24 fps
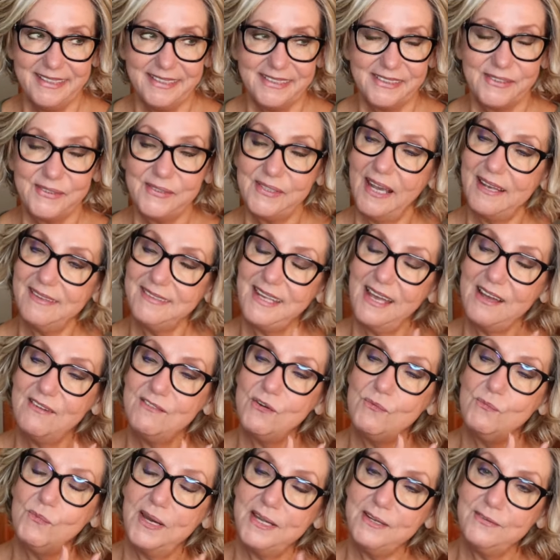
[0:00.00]
So you guys have
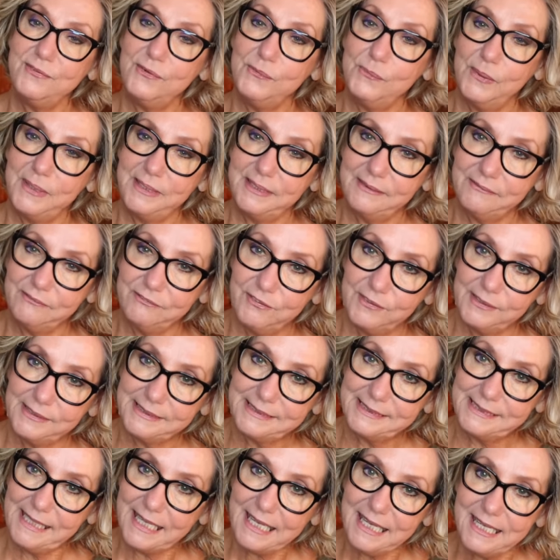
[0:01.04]
a wonderful, wonderful
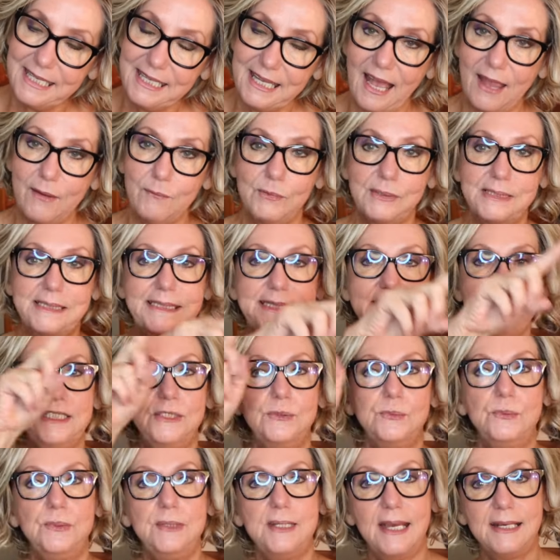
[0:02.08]
day. I will see
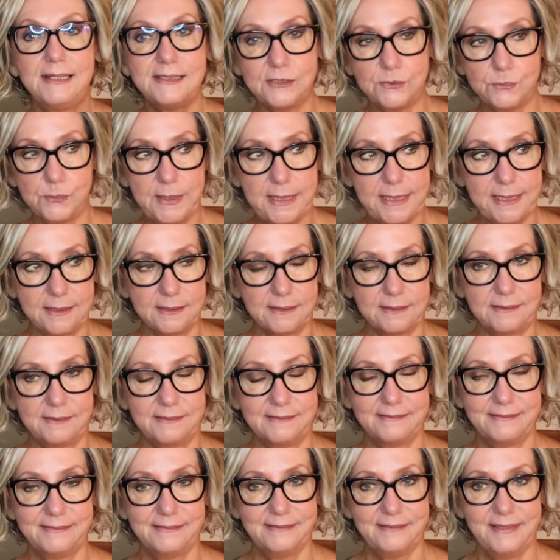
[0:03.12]
you next week.
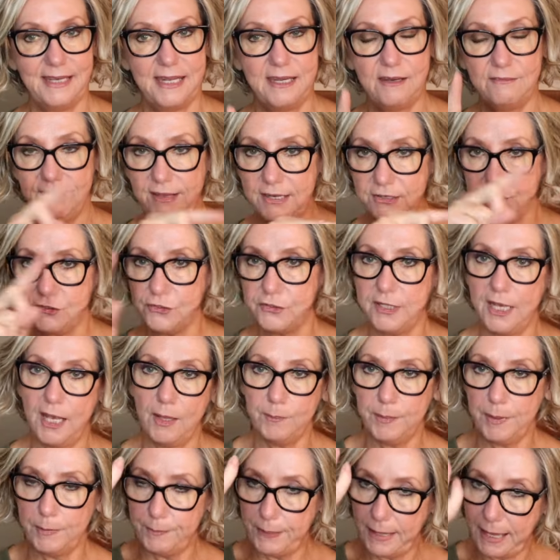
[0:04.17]
And eventually
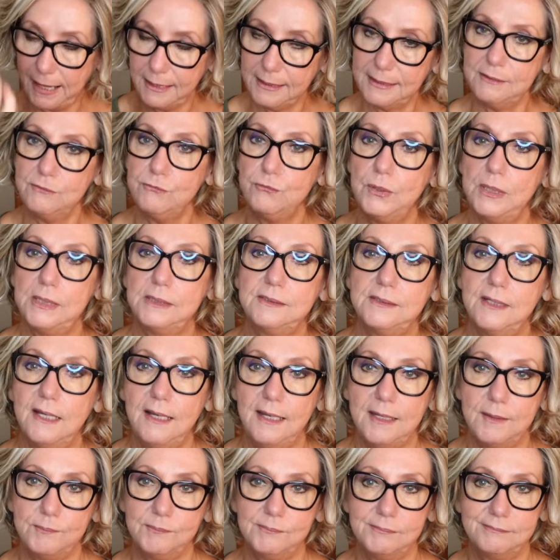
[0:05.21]
I'll be back in real
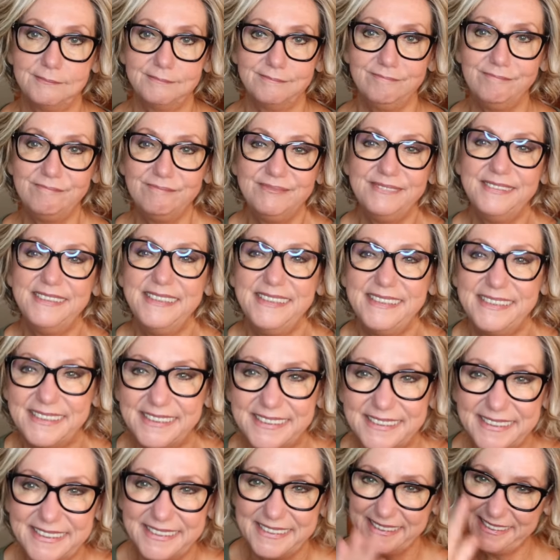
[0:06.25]
time.
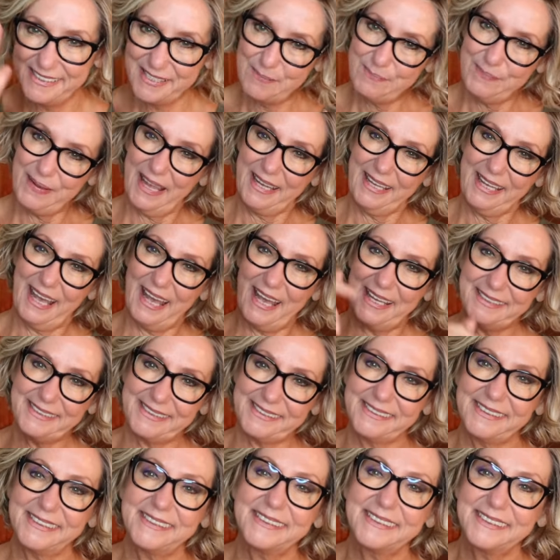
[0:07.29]
Bye,
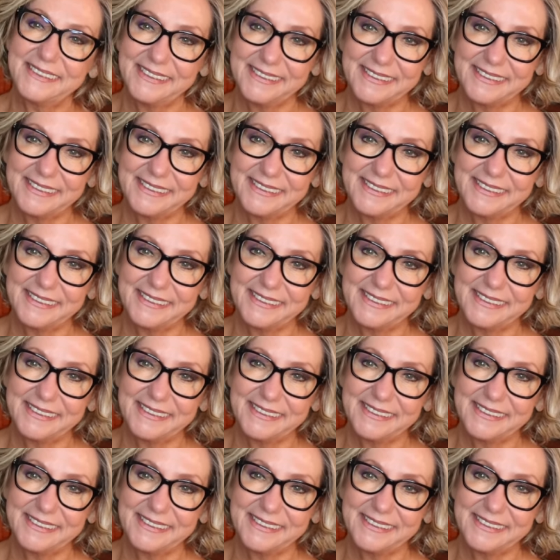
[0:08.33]
guys.